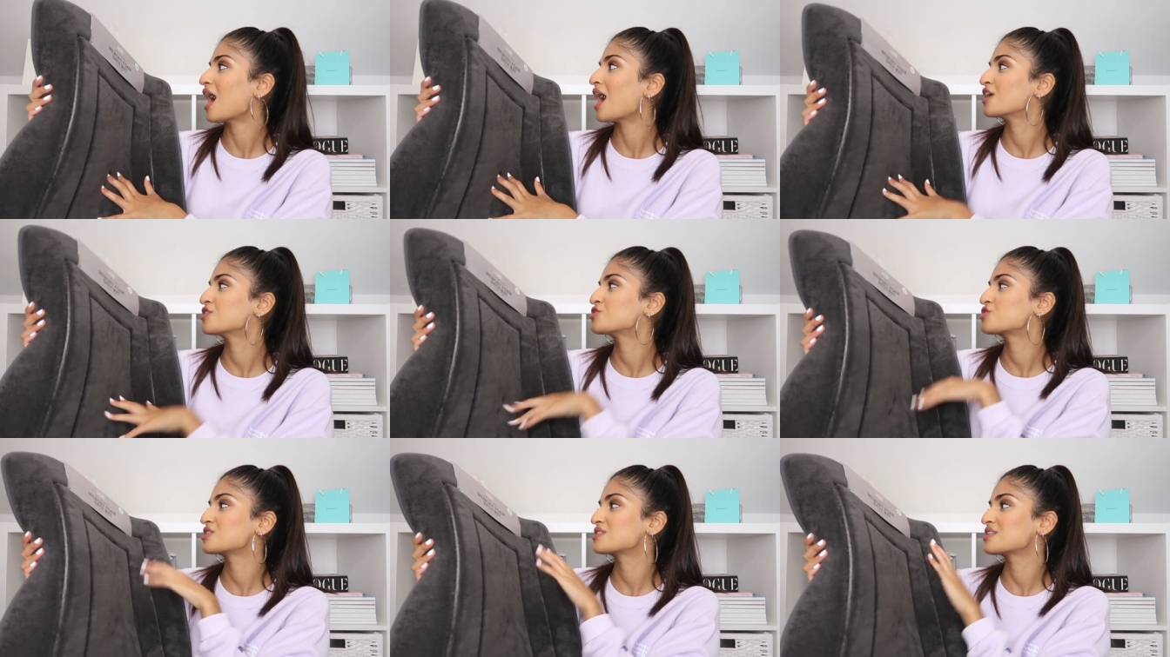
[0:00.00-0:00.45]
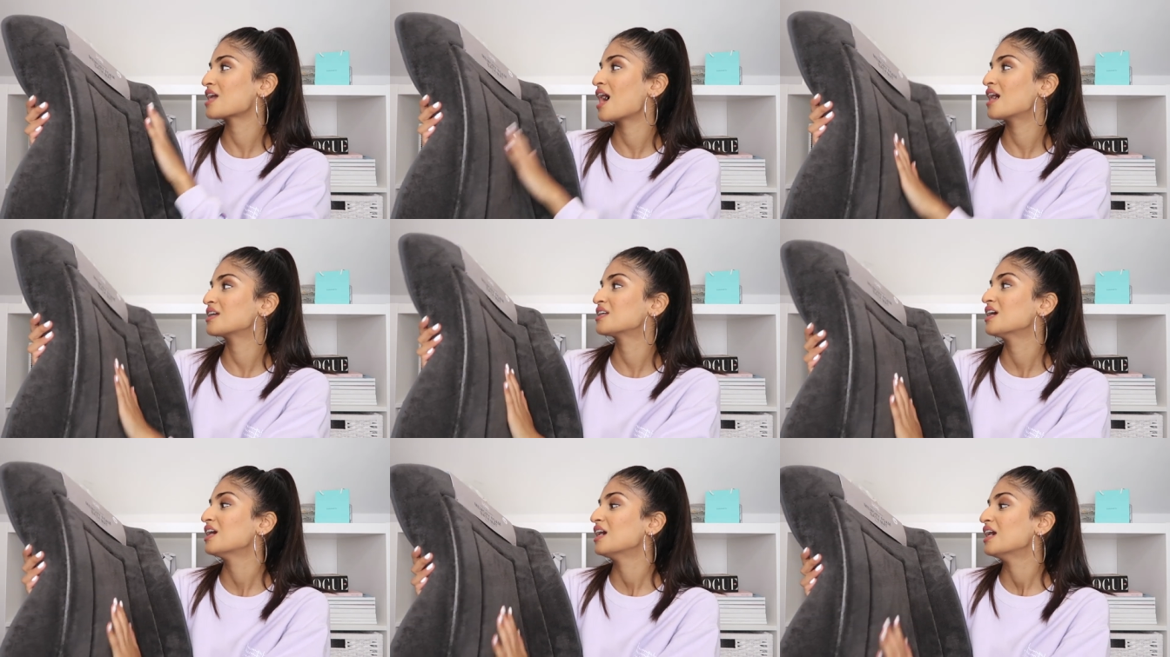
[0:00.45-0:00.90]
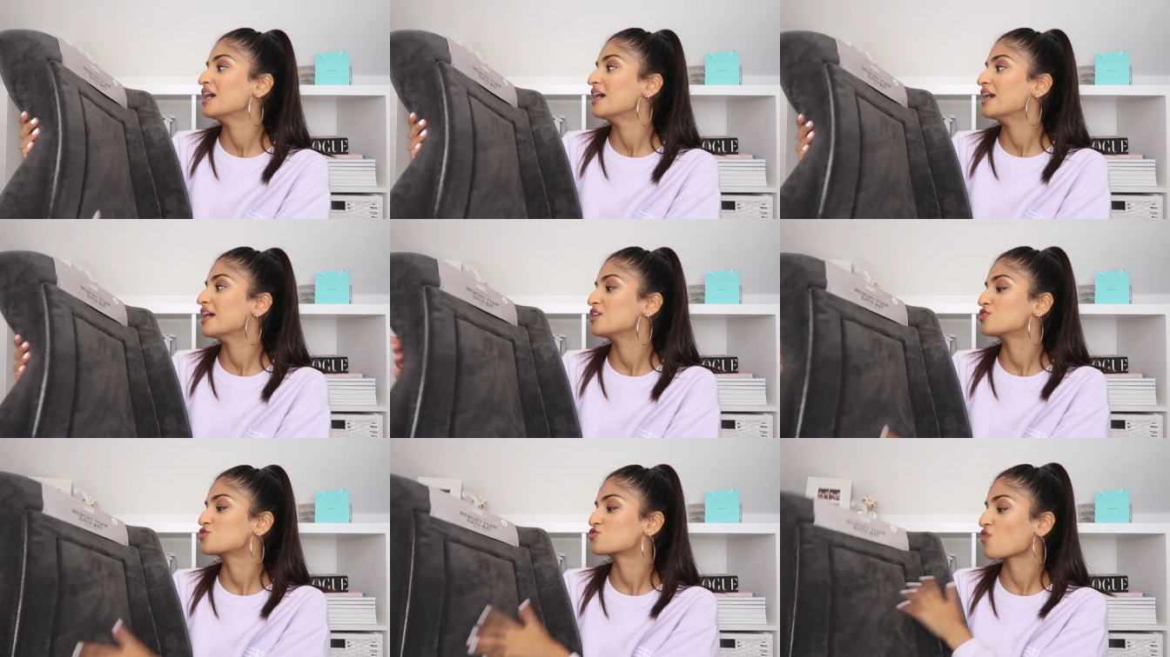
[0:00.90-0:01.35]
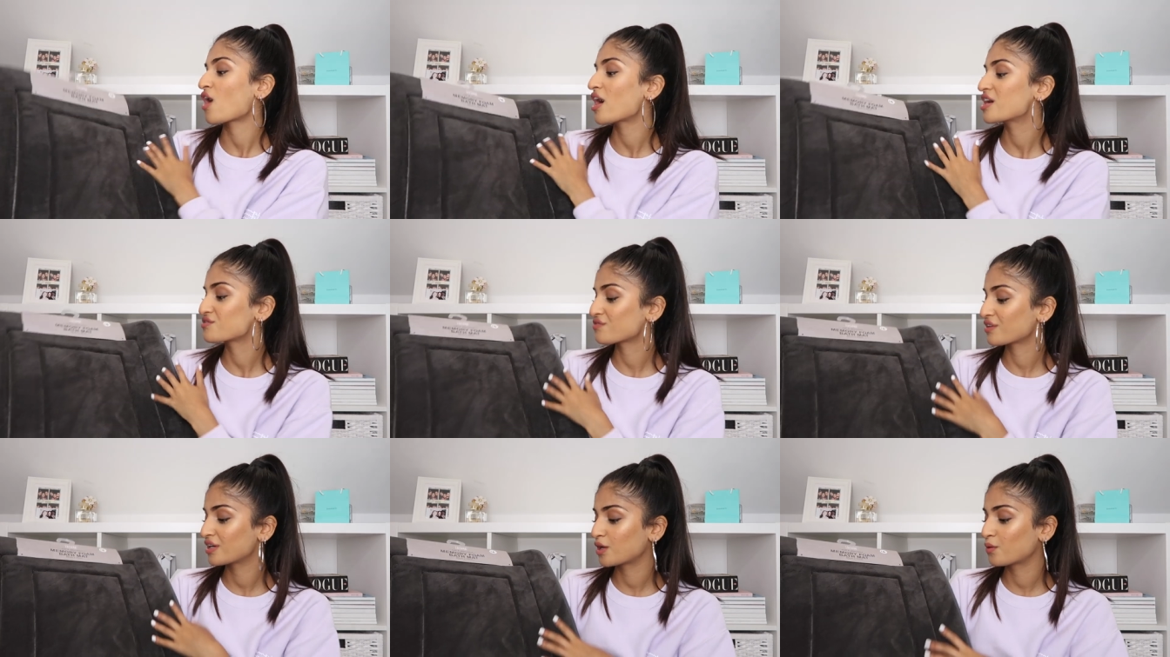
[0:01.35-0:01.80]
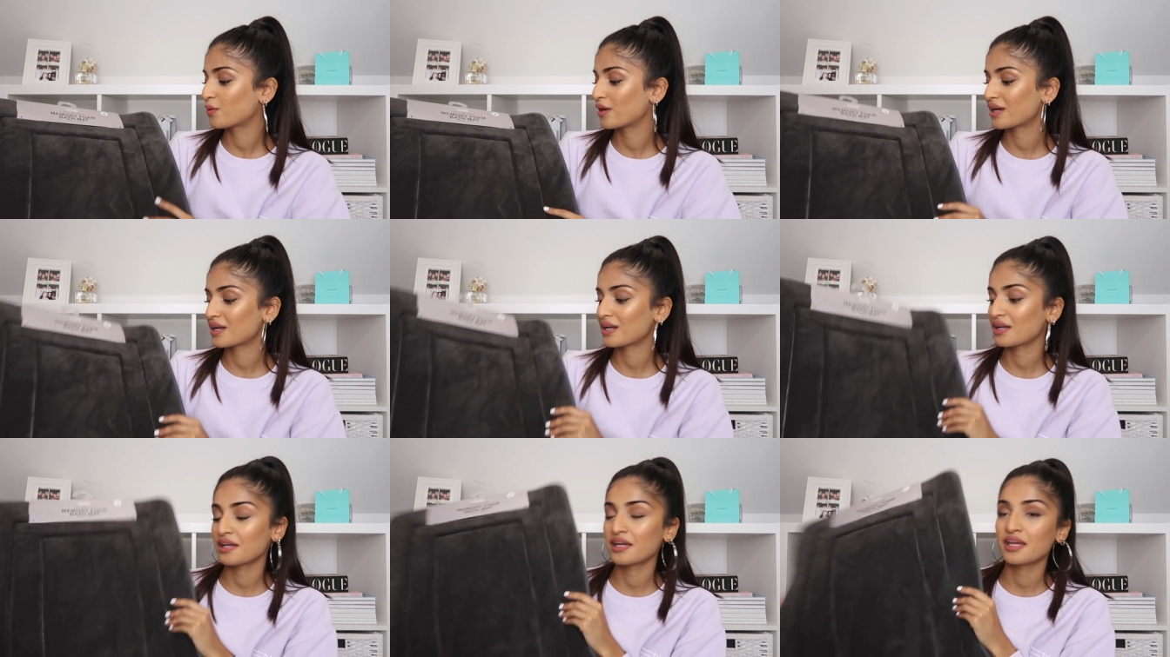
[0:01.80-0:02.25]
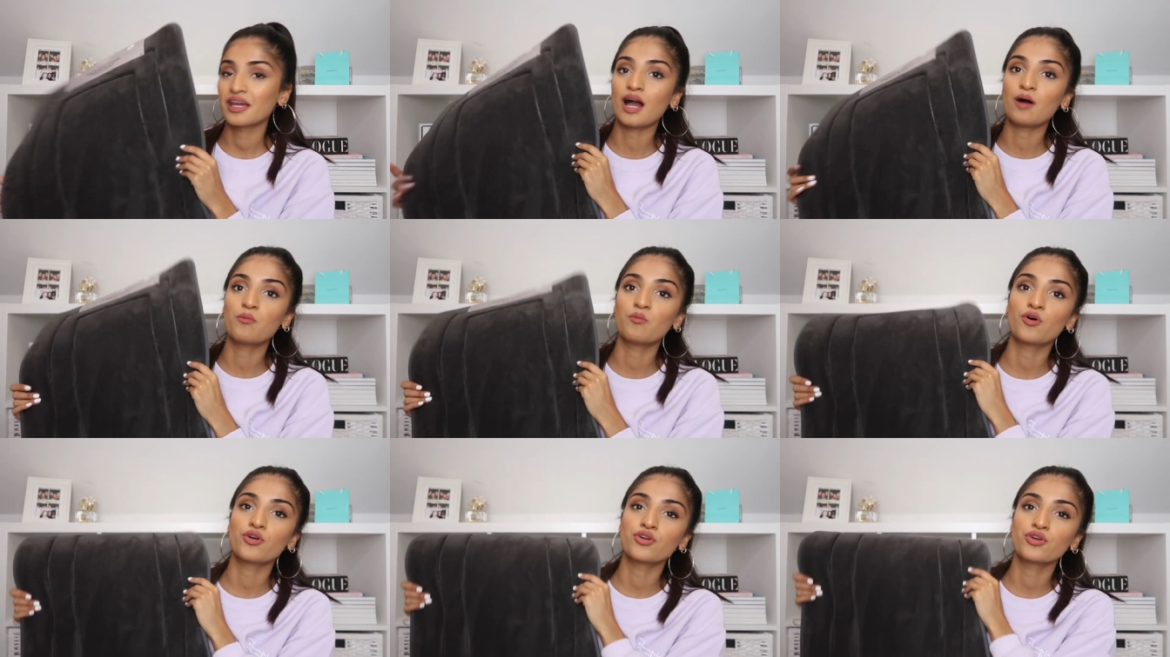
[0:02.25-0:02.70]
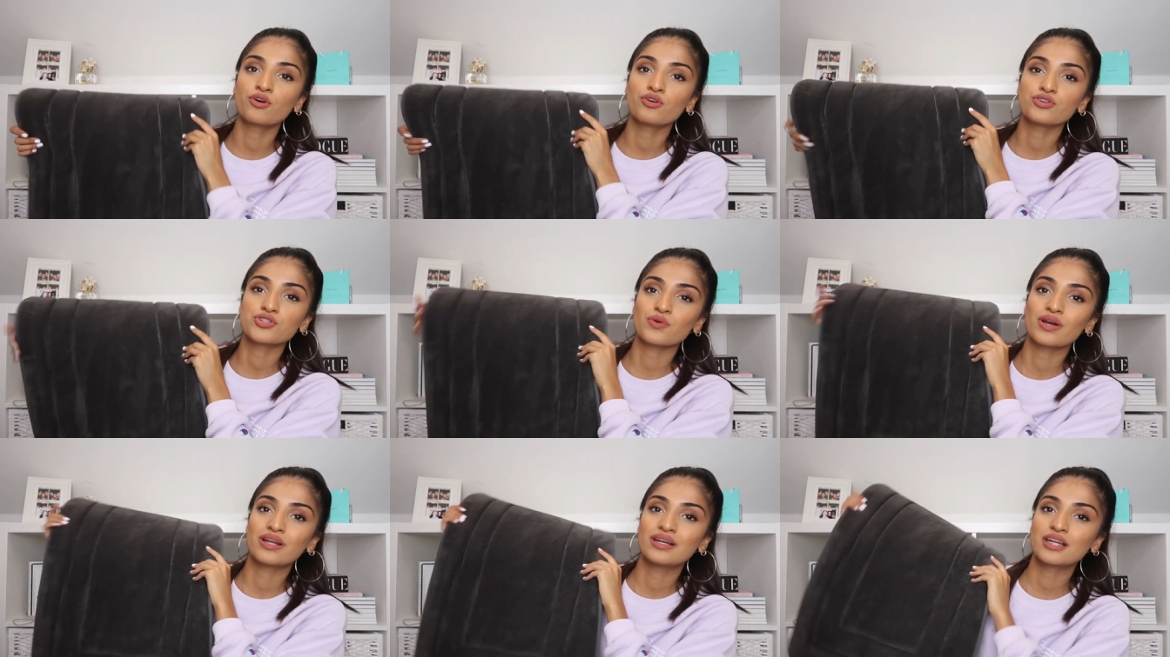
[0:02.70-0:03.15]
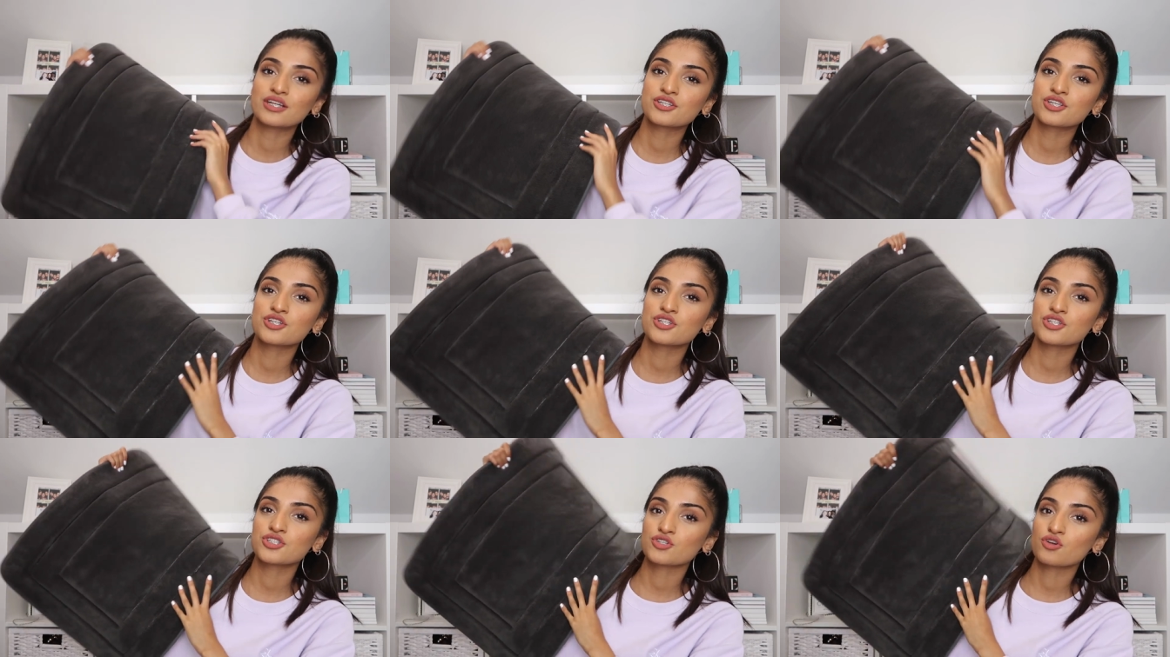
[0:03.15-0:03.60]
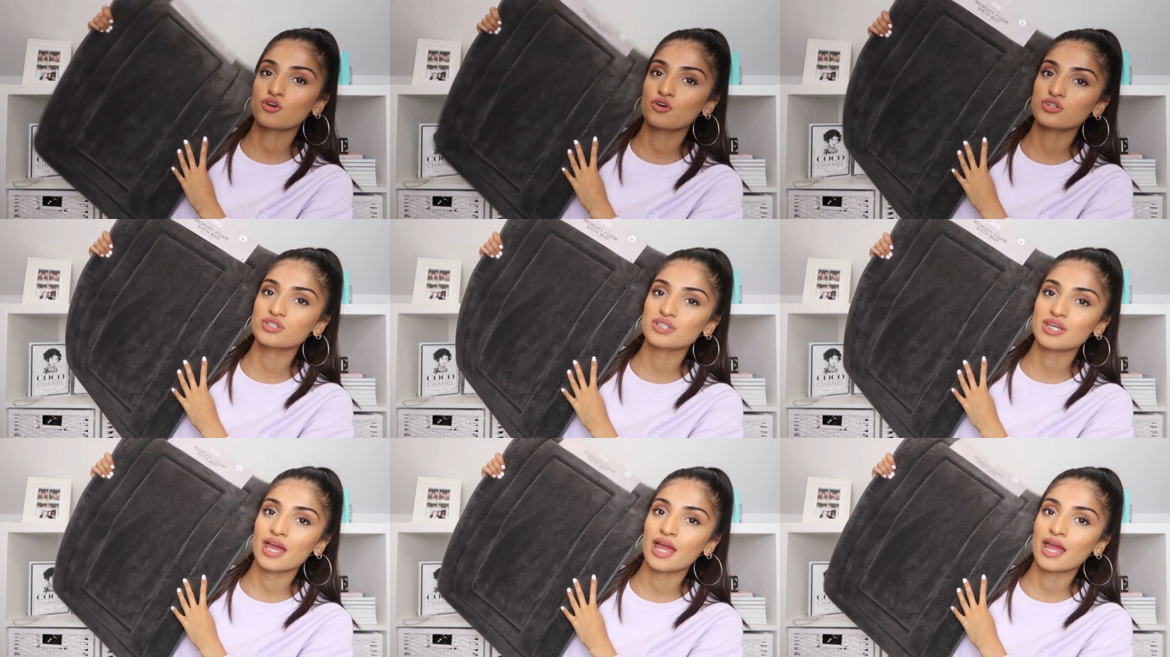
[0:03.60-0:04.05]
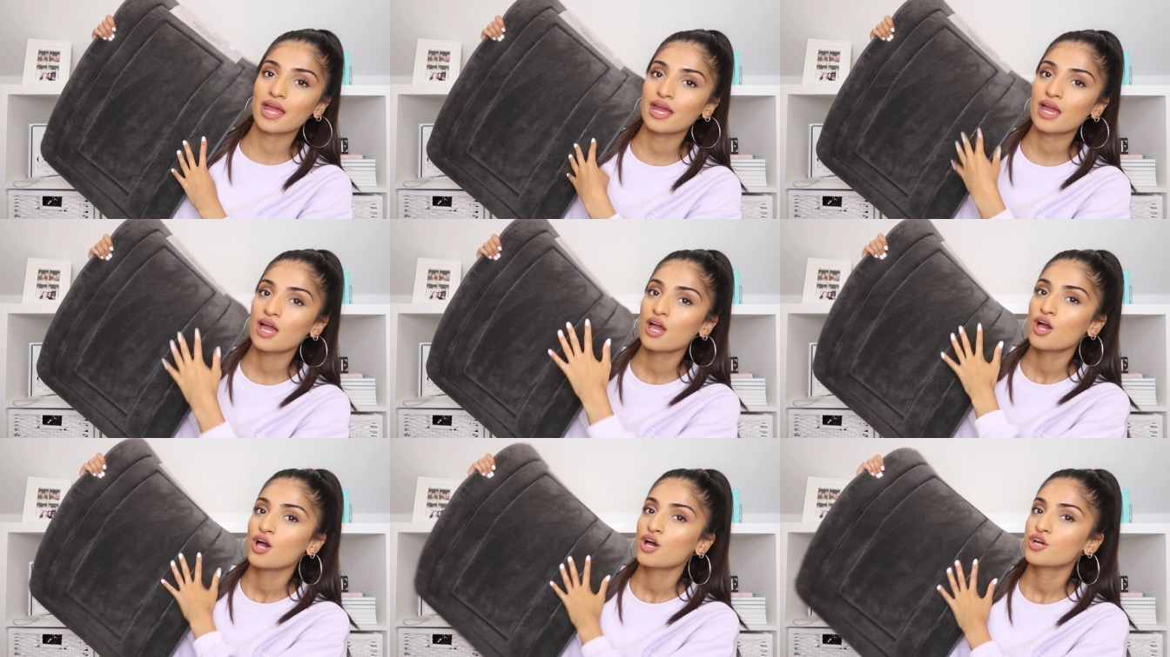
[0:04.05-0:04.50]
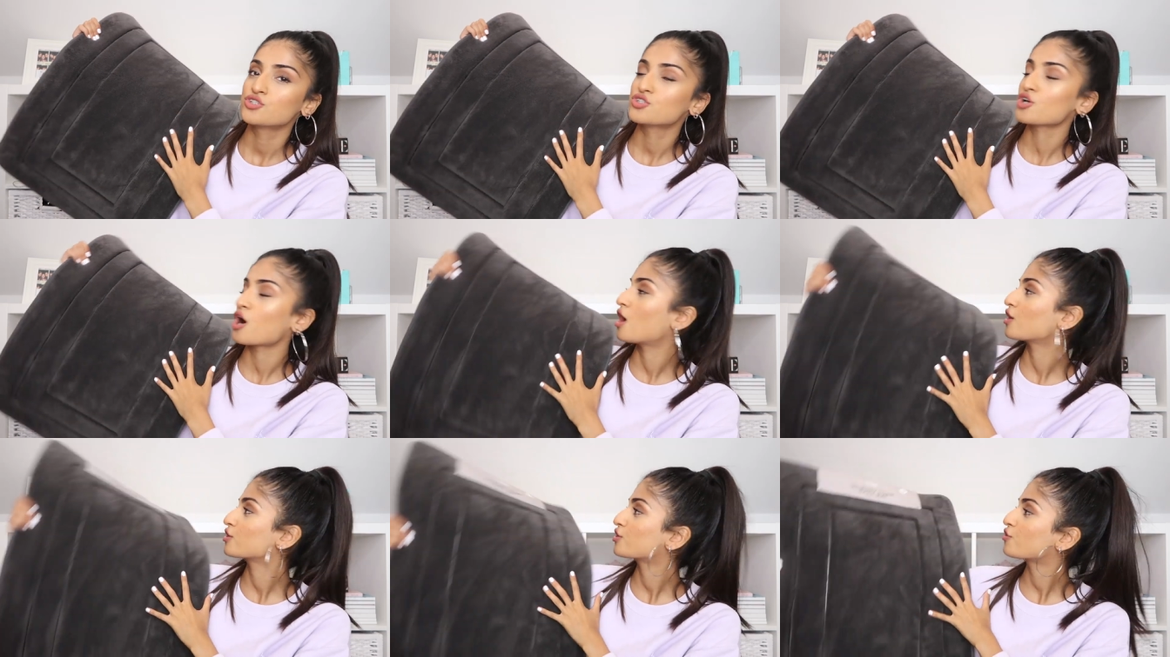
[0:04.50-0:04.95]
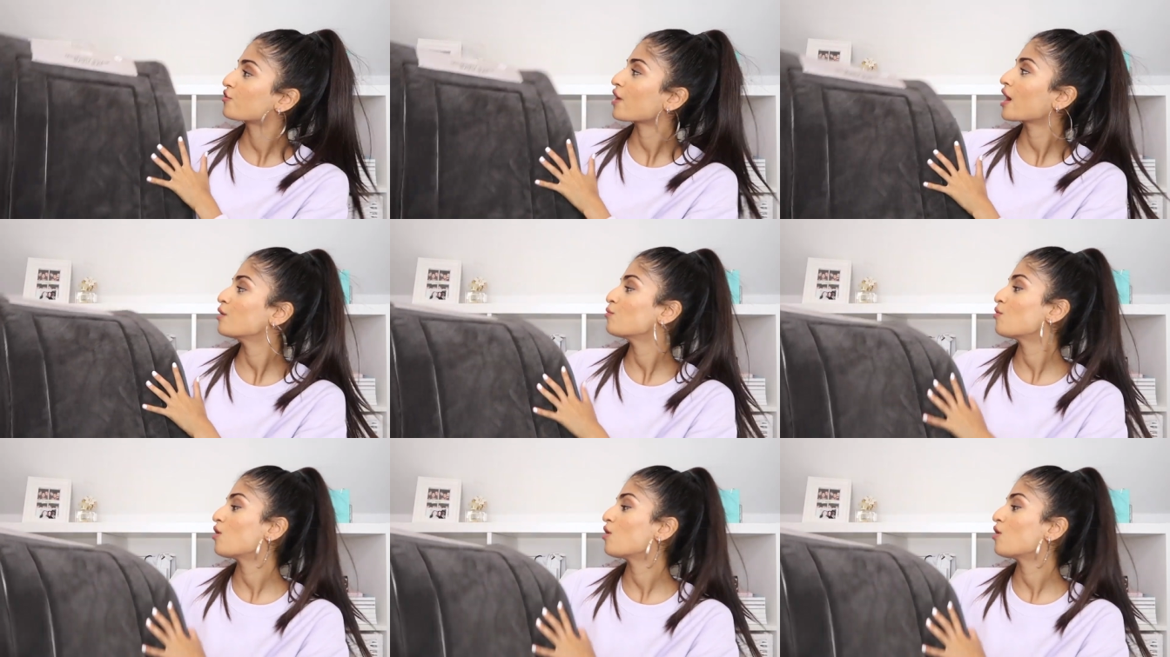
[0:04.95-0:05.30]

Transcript: and she said it dries really quickly and whatnot, so I literally just got a dark grey